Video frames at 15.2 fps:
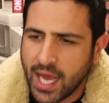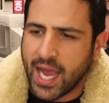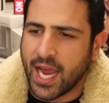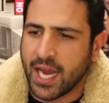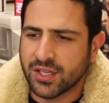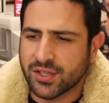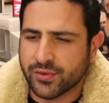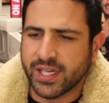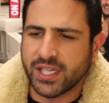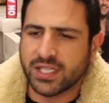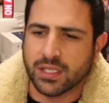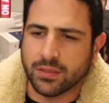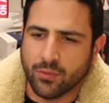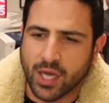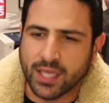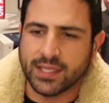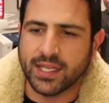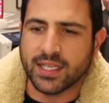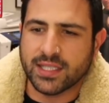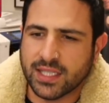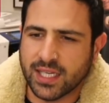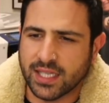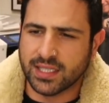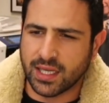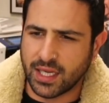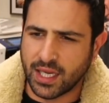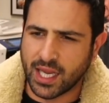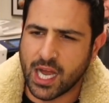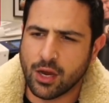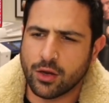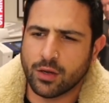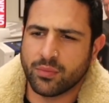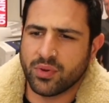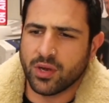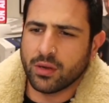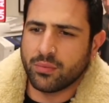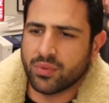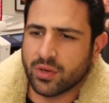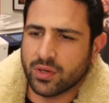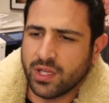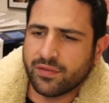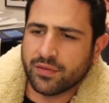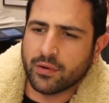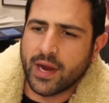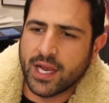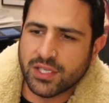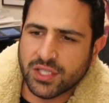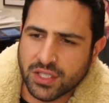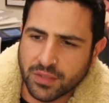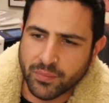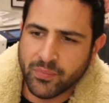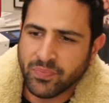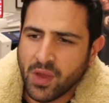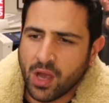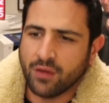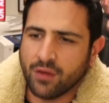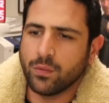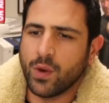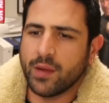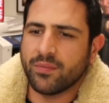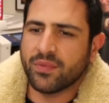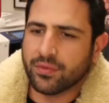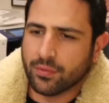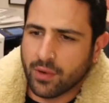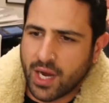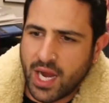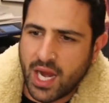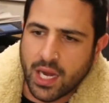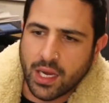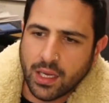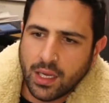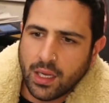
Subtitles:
Andreessen right there says the current proliferation of Web3